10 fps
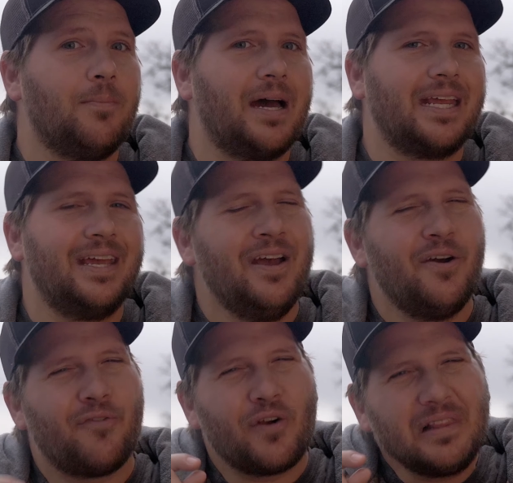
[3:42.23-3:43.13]
money
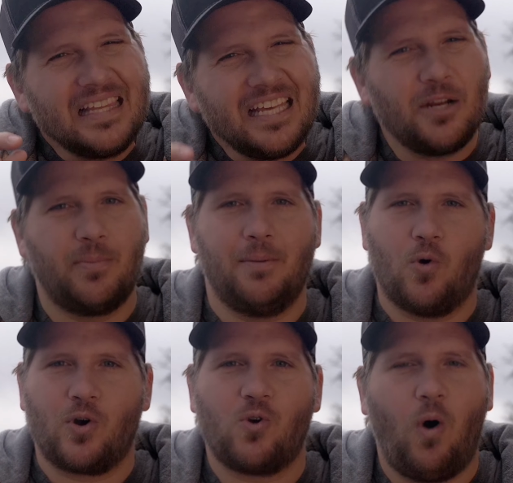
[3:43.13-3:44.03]
for a little bit
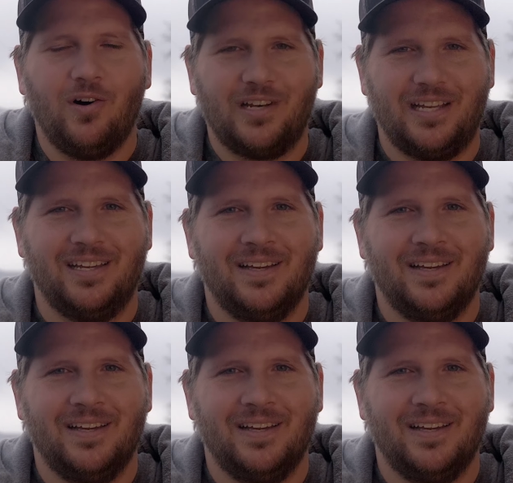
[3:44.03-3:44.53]
more quality?